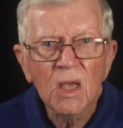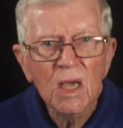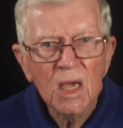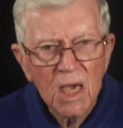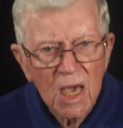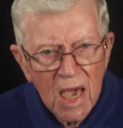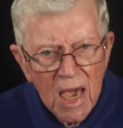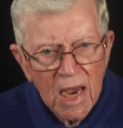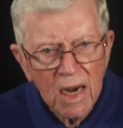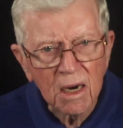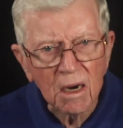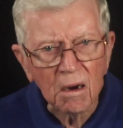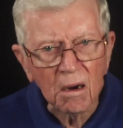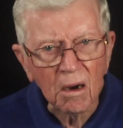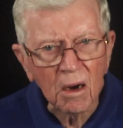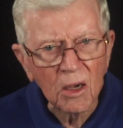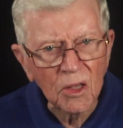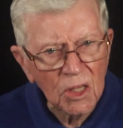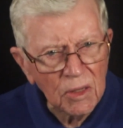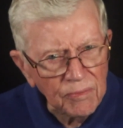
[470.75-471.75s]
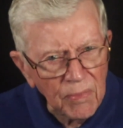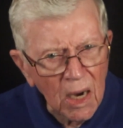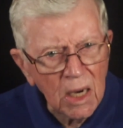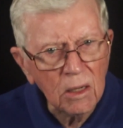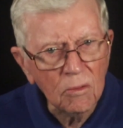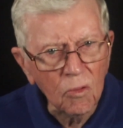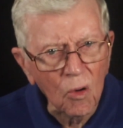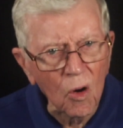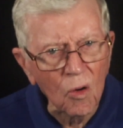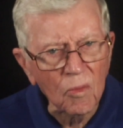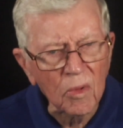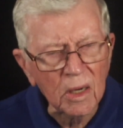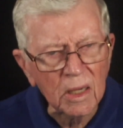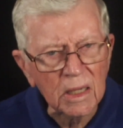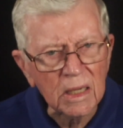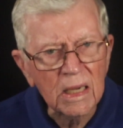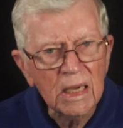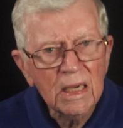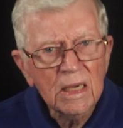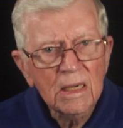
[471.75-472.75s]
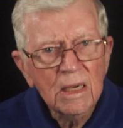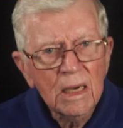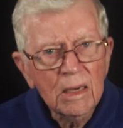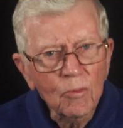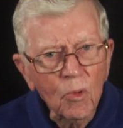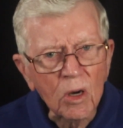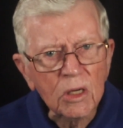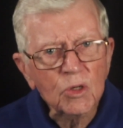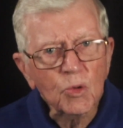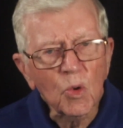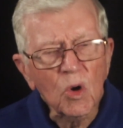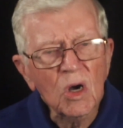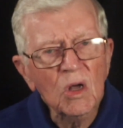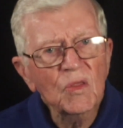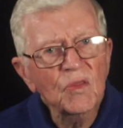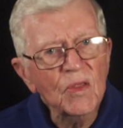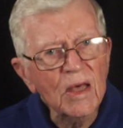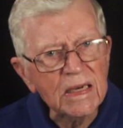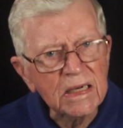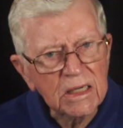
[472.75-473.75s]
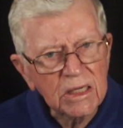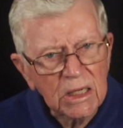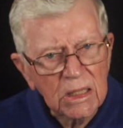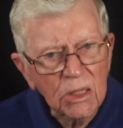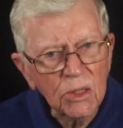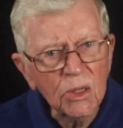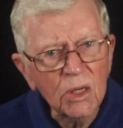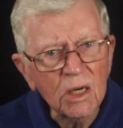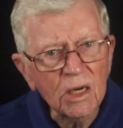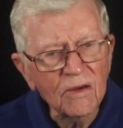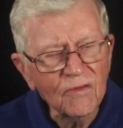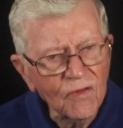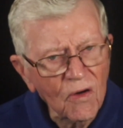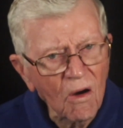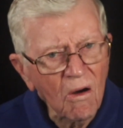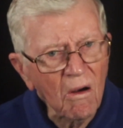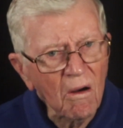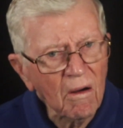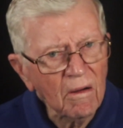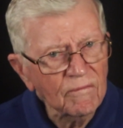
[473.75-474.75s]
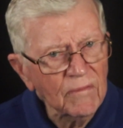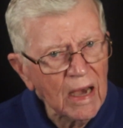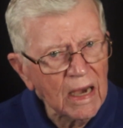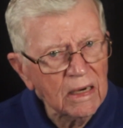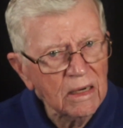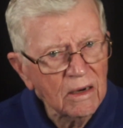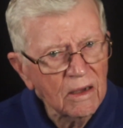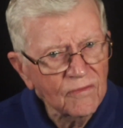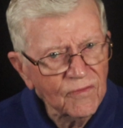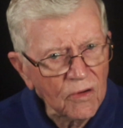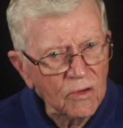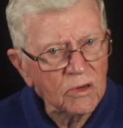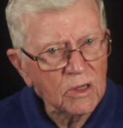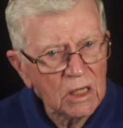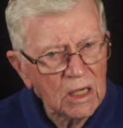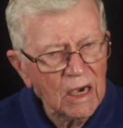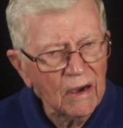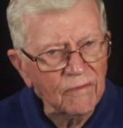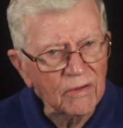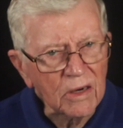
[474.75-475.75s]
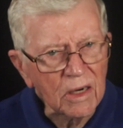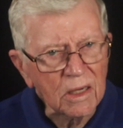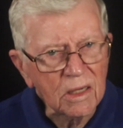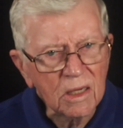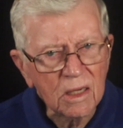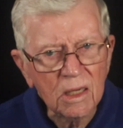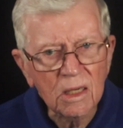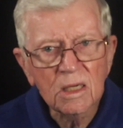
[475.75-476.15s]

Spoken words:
Hagar, the bondwoman, was one that stood for that first covenant.